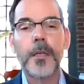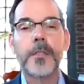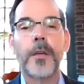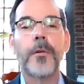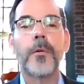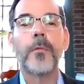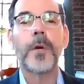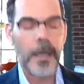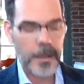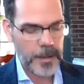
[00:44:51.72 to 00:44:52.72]
So
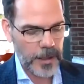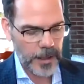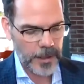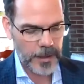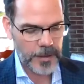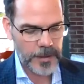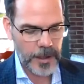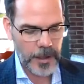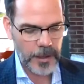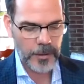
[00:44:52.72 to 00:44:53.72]
one idea
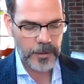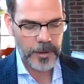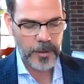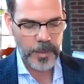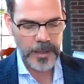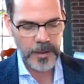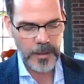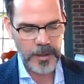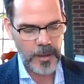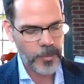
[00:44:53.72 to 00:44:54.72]
is inclusion based
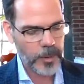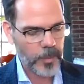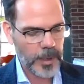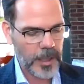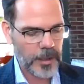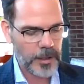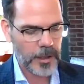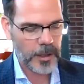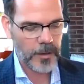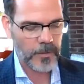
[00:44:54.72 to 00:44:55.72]
on simple being
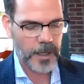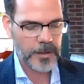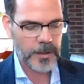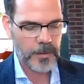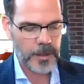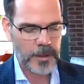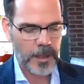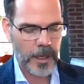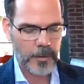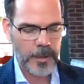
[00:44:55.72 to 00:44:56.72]
should give rise to an
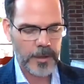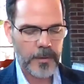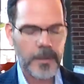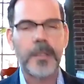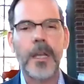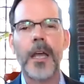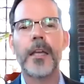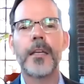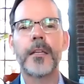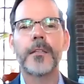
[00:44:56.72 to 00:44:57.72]
entitlement to a
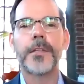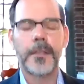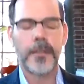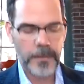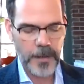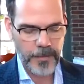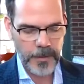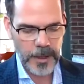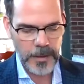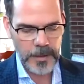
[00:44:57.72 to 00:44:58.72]
say in collective
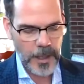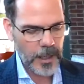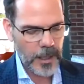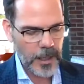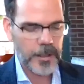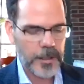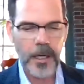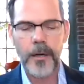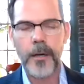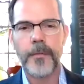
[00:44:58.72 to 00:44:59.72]
governance and a
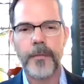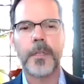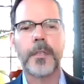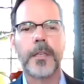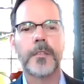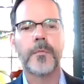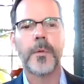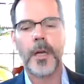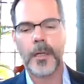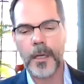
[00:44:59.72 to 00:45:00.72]
share of the collective
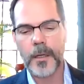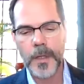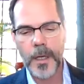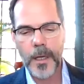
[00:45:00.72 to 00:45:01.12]
product.